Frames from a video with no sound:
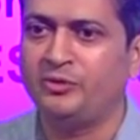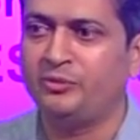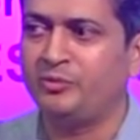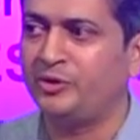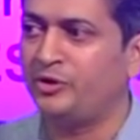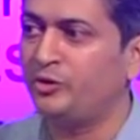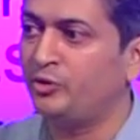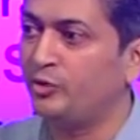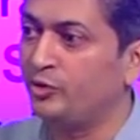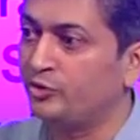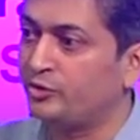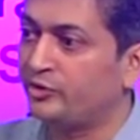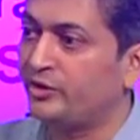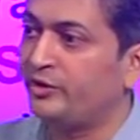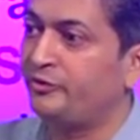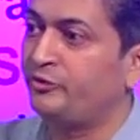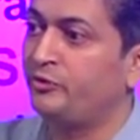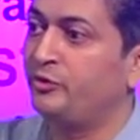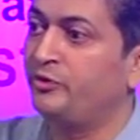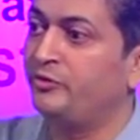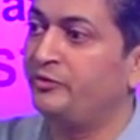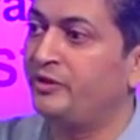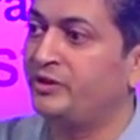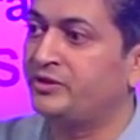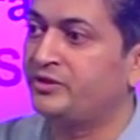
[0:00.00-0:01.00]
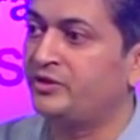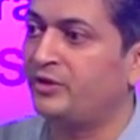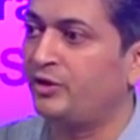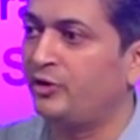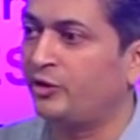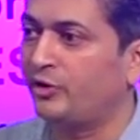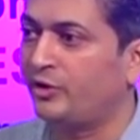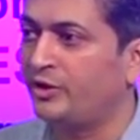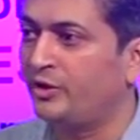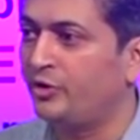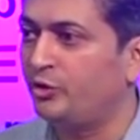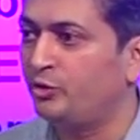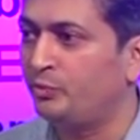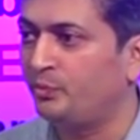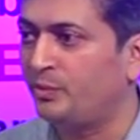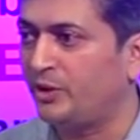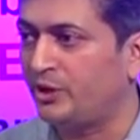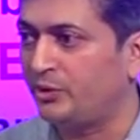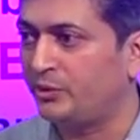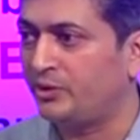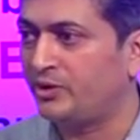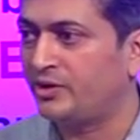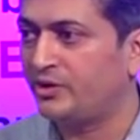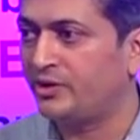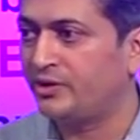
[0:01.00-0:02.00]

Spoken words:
but you also have to invest a lot into power.